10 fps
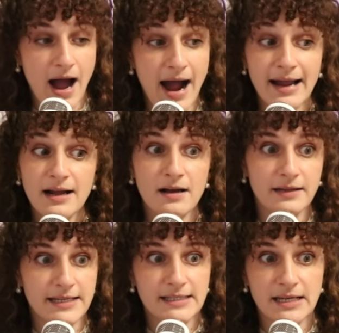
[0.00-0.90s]
I, at
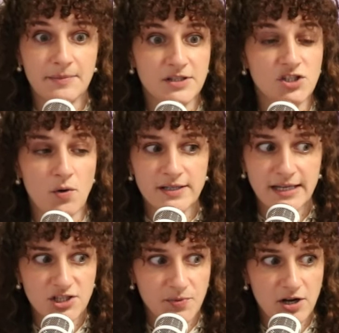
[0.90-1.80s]
least, am so
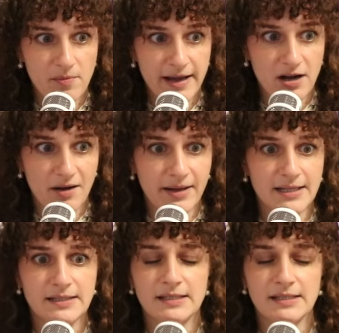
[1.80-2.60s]
excited to read all my comments.